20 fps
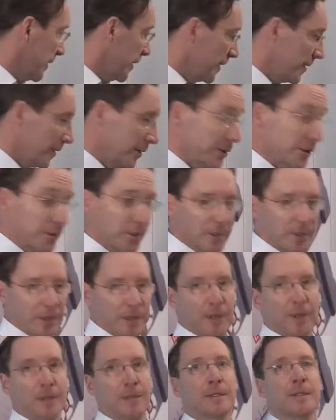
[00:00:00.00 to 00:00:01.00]
English.
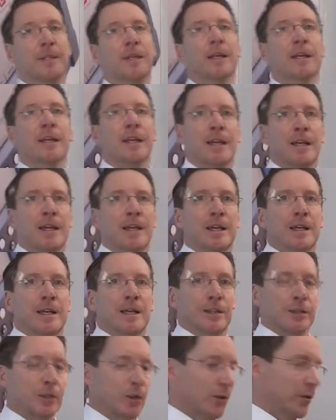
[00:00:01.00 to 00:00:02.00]

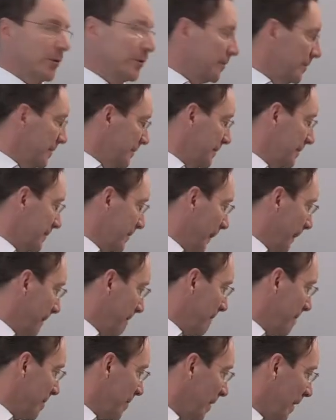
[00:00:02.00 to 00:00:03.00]
No,
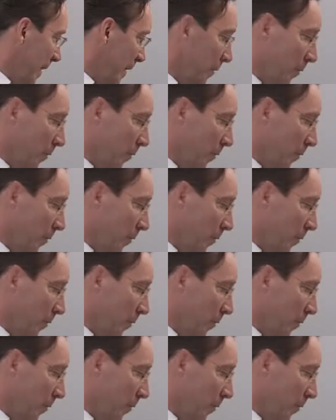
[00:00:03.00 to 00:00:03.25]
I